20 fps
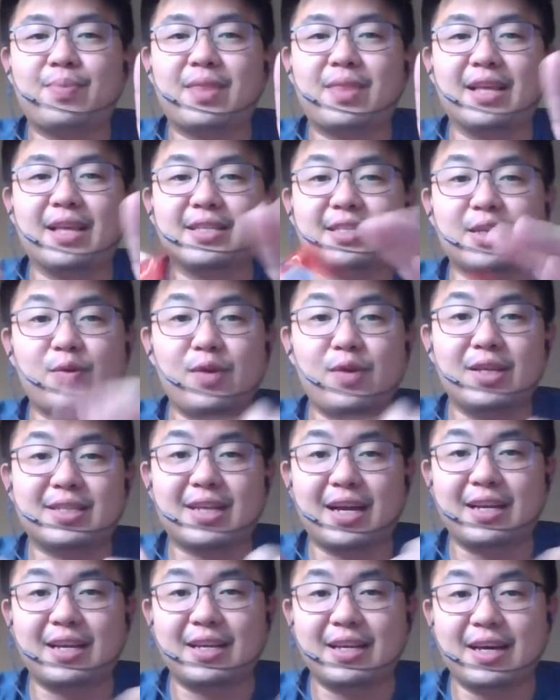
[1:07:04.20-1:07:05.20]
And
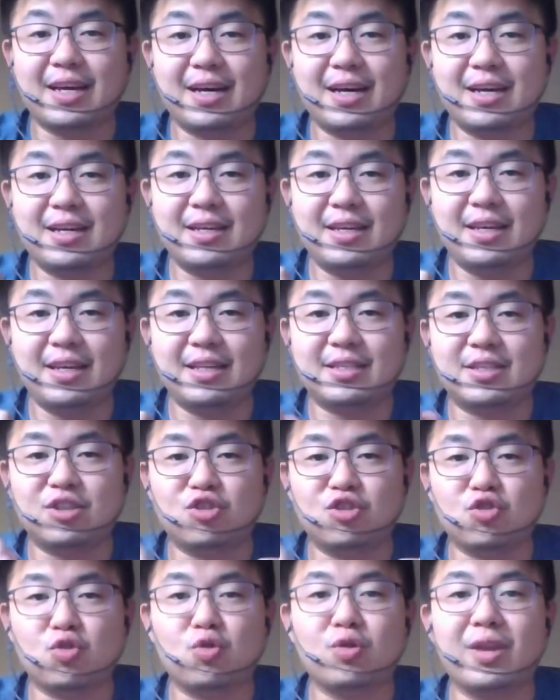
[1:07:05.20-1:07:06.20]
Sarawak Iskandar is
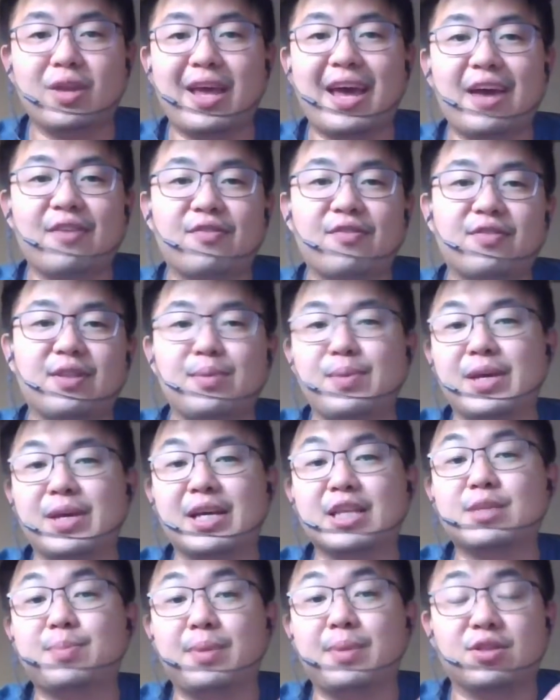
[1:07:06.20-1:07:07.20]
zone F, the
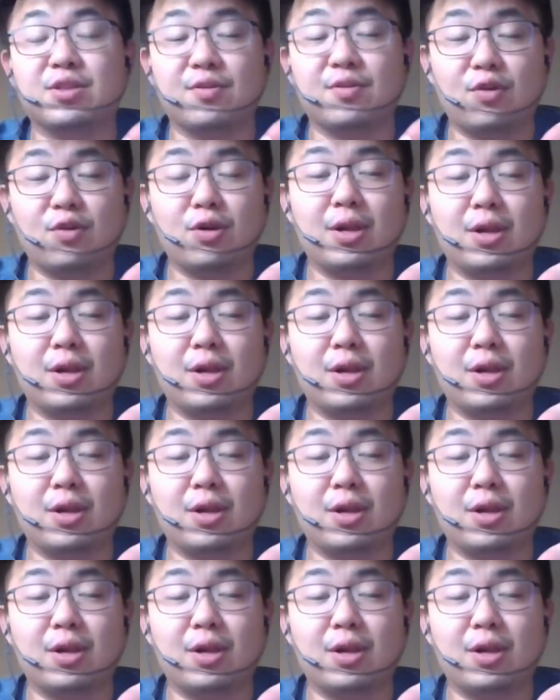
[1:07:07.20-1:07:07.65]
biggest piece of